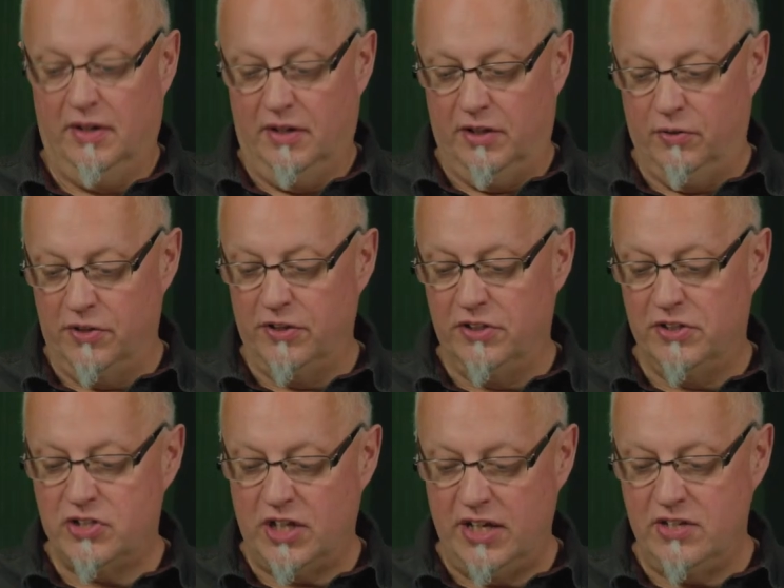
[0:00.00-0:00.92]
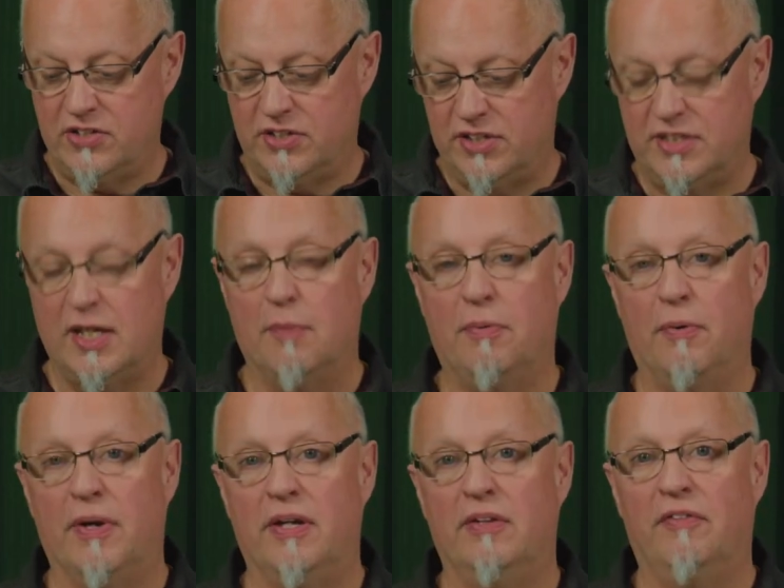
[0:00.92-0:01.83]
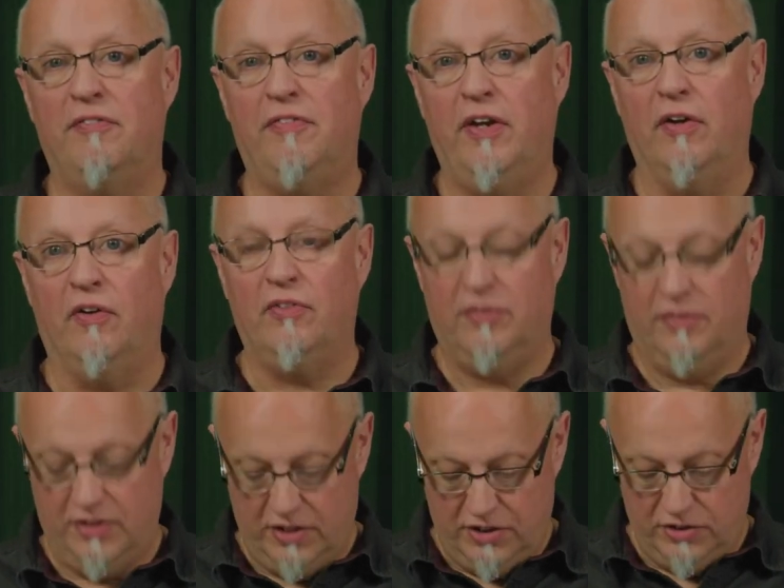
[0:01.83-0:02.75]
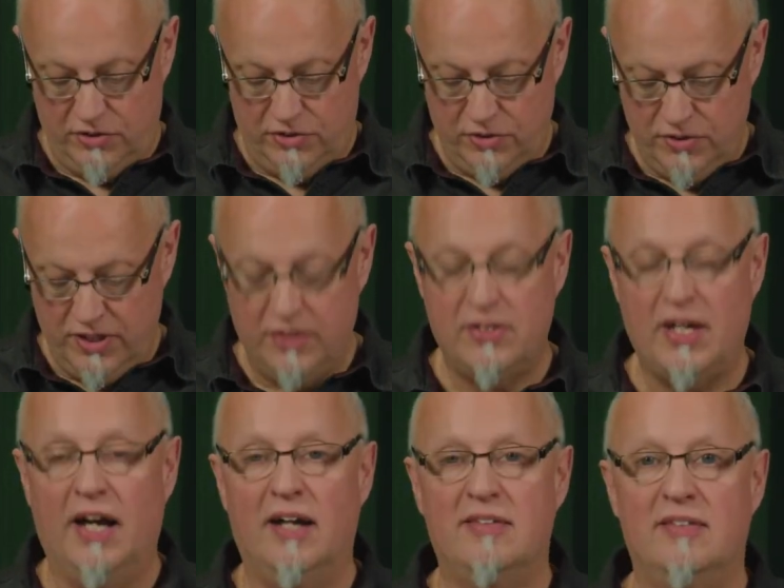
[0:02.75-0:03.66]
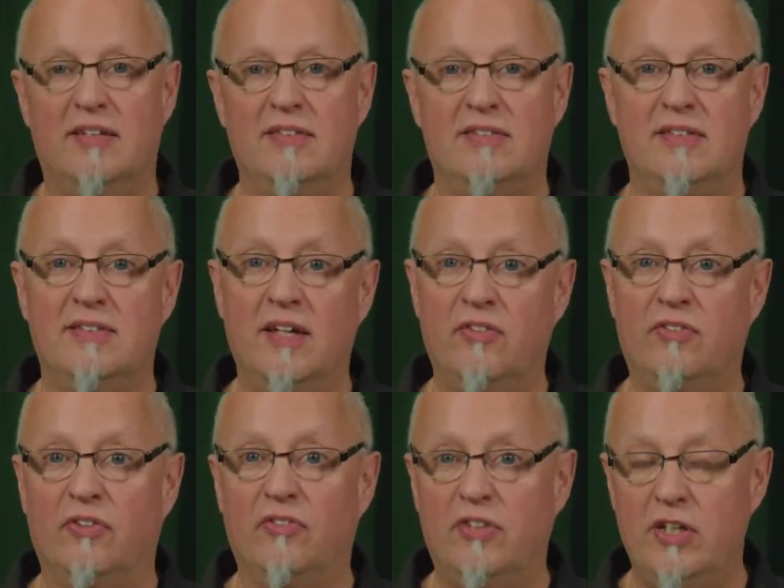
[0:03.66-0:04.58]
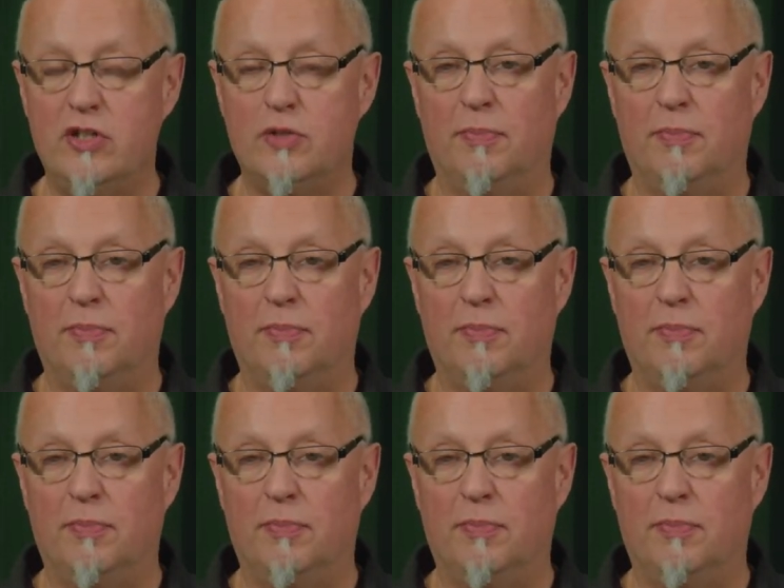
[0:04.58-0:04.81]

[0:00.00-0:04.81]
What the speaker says: In order to change the set point in the field, you do need to access the sensor's teach